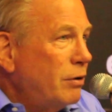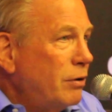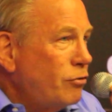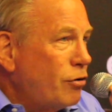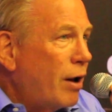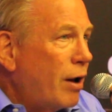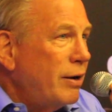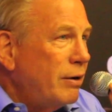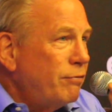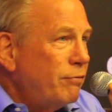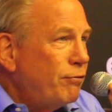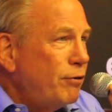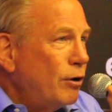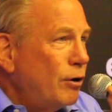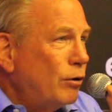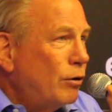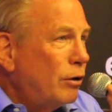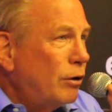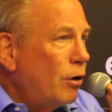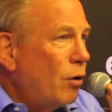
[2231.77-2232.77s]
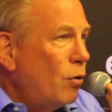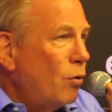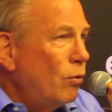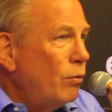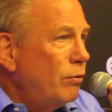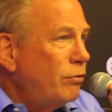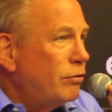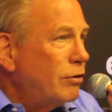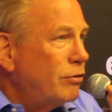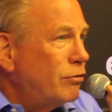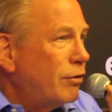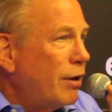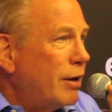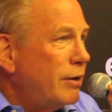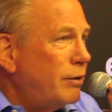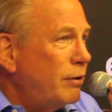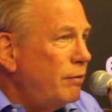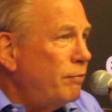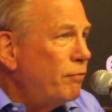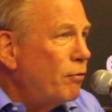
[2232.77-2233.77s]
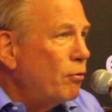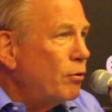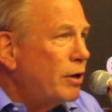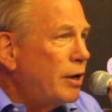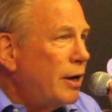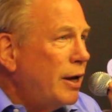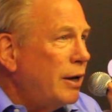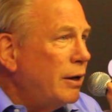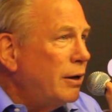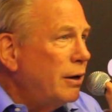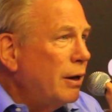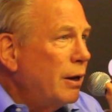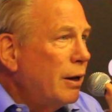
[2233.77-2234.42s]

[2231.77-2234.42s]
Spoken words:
giant field alone since 1948?